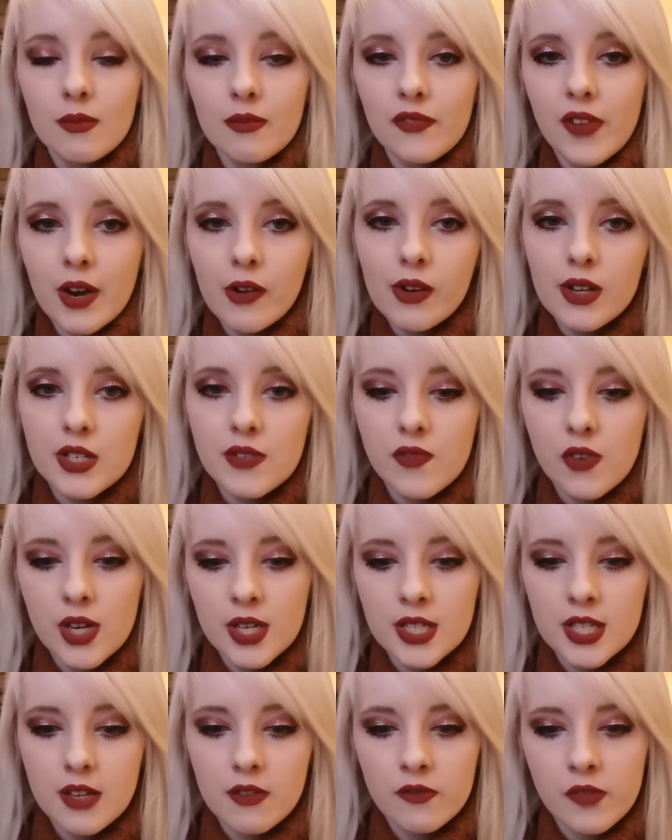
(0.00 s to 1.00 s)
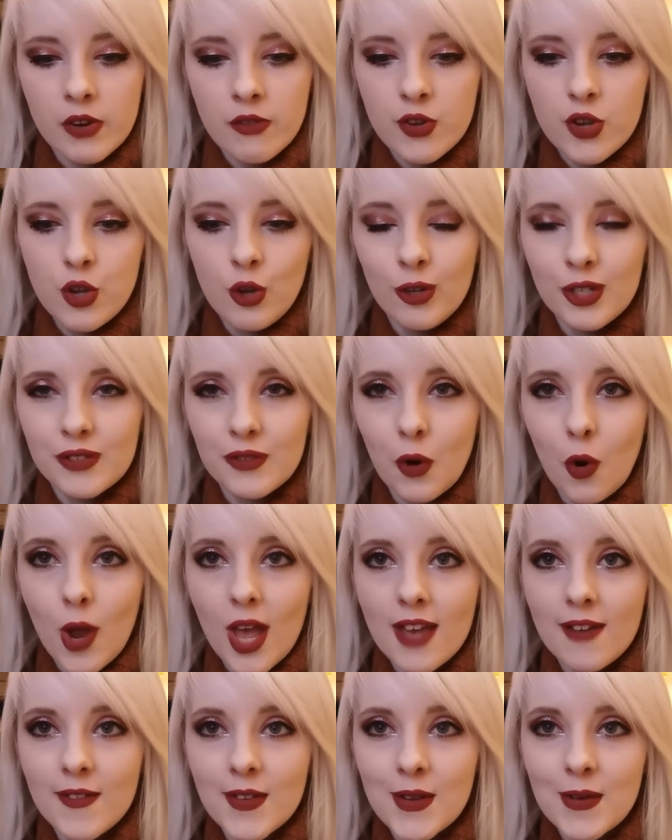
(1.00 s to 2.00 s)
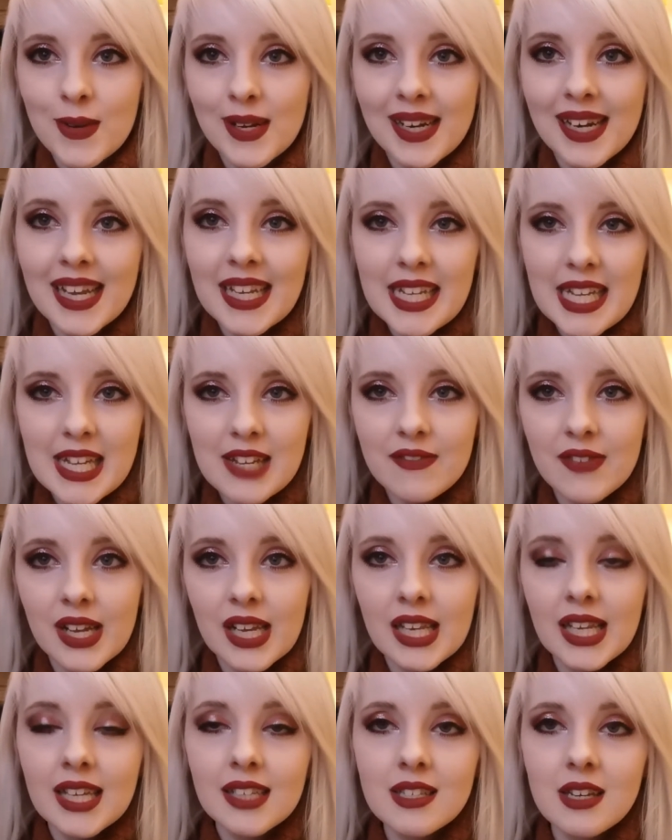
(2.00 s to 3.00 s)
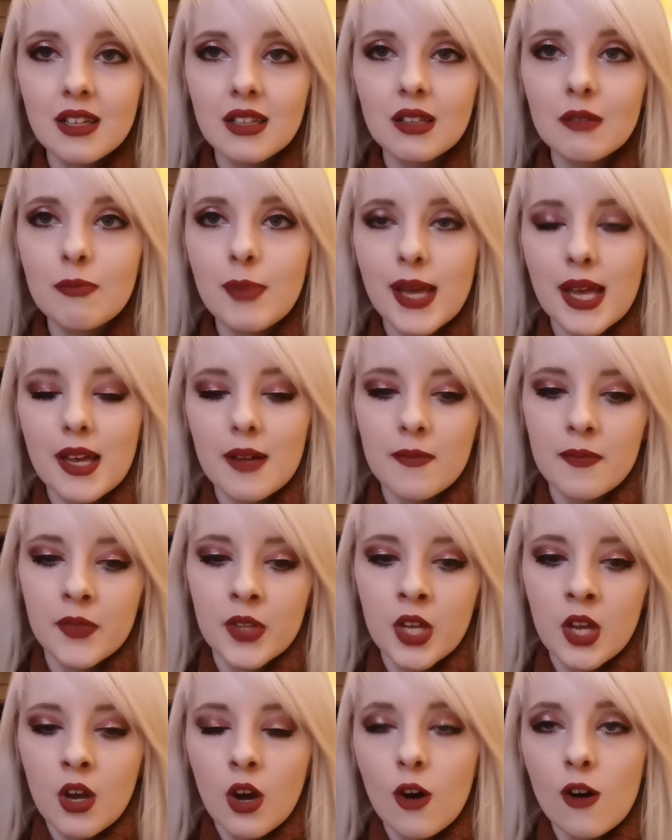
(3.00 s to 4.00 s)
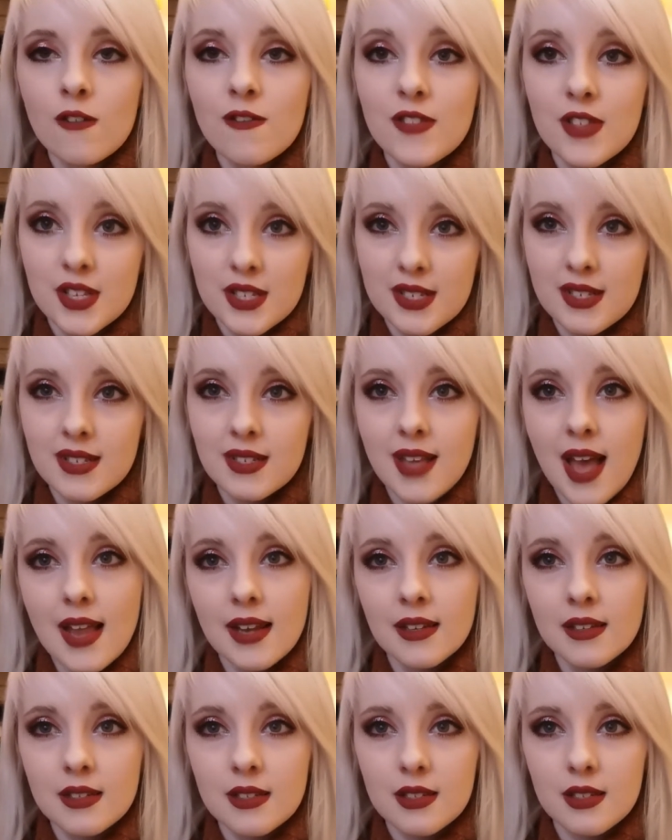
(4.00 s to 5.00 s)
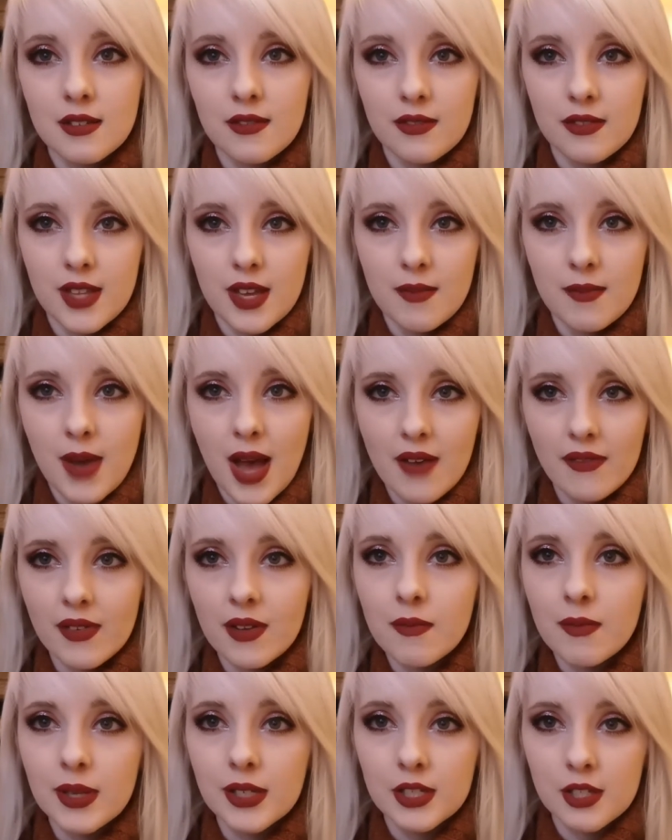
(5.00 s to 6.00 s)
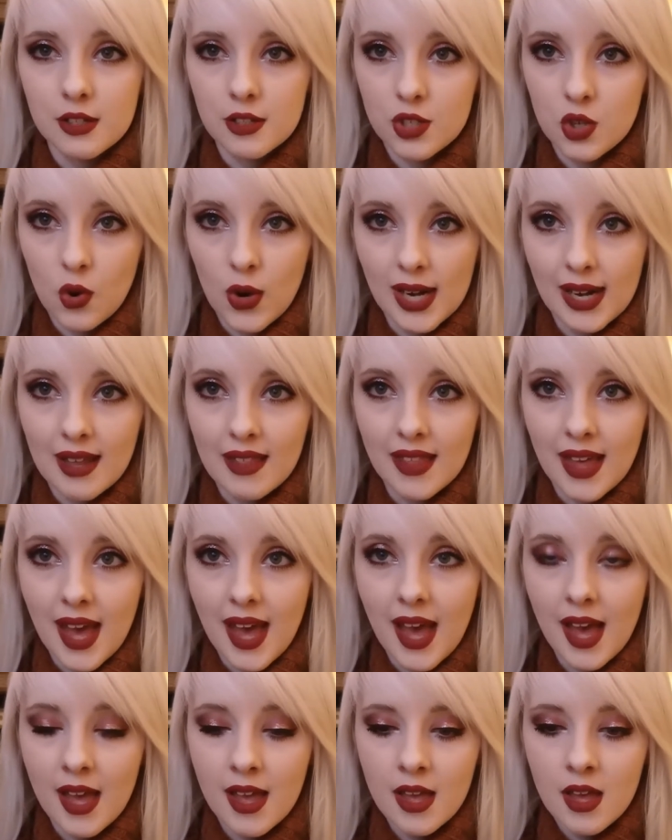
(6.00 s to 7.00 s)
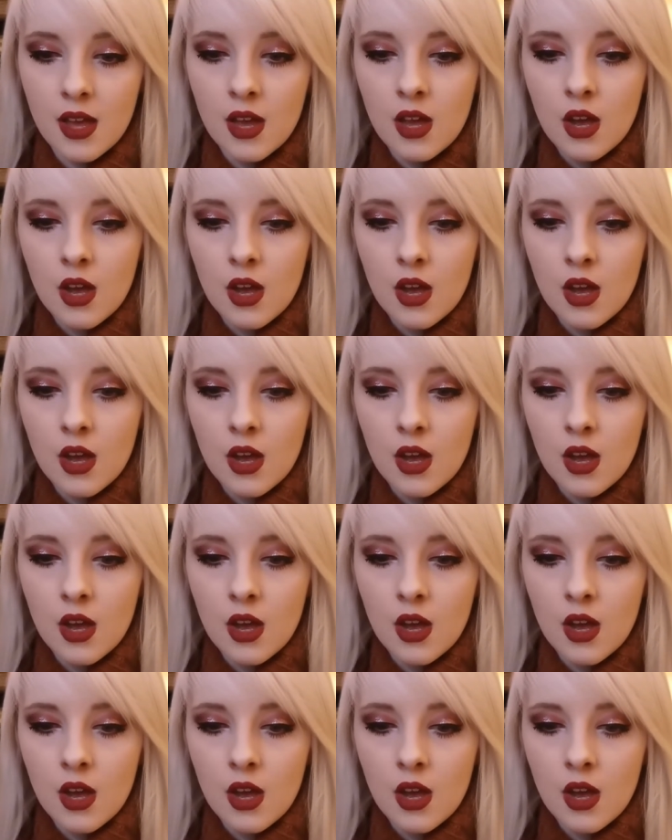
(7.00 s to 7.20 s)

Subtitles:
ferrets find it very useful if you leave a little bit of the scent of them having been to the toilet there